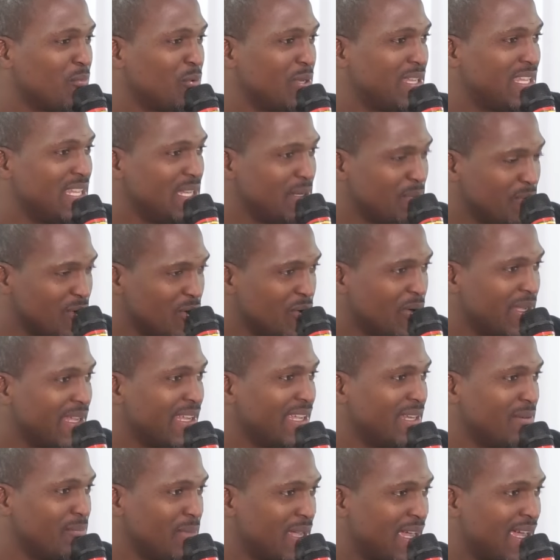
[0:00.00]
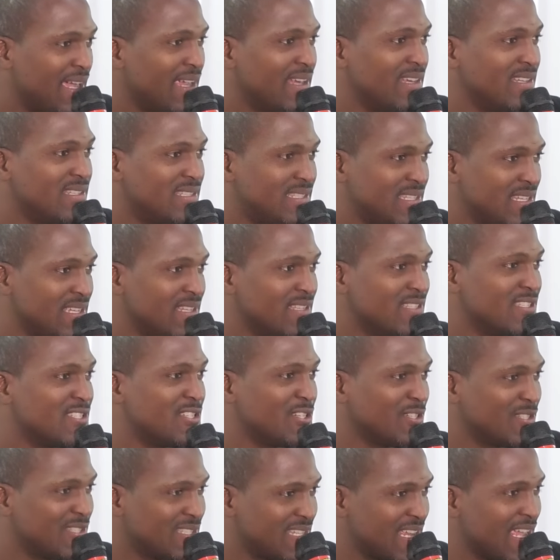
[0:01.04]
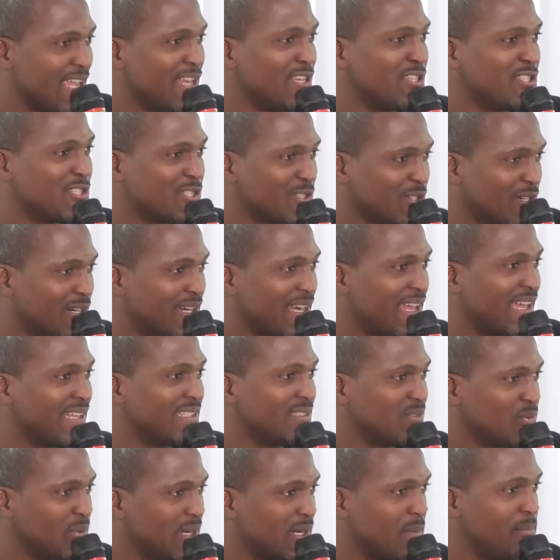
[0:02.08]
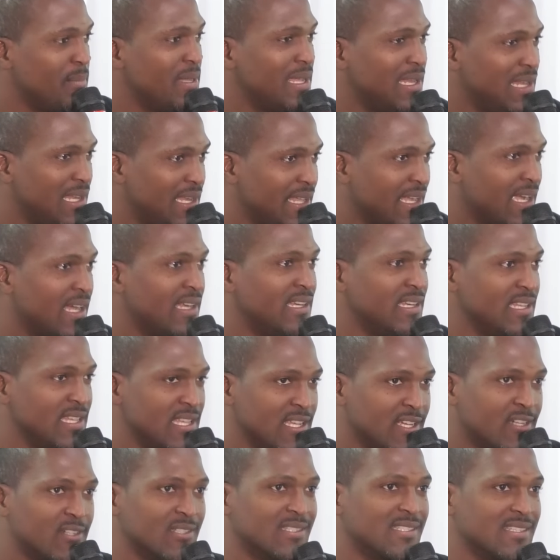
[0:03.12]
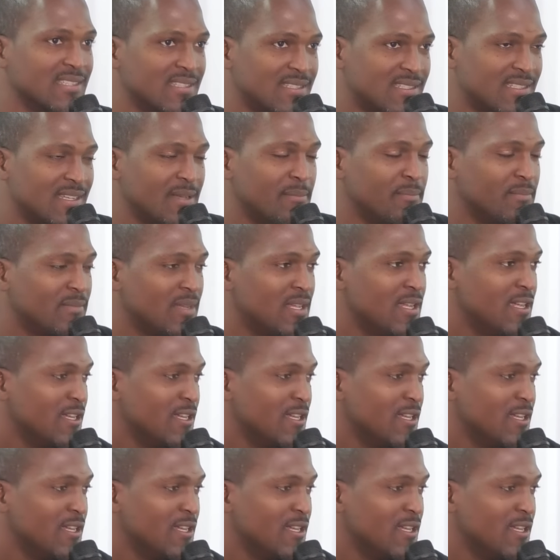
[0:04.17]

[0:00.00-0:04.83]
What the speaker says: we keep doing it behind the scenes just to ensure that we are building an ecosystem.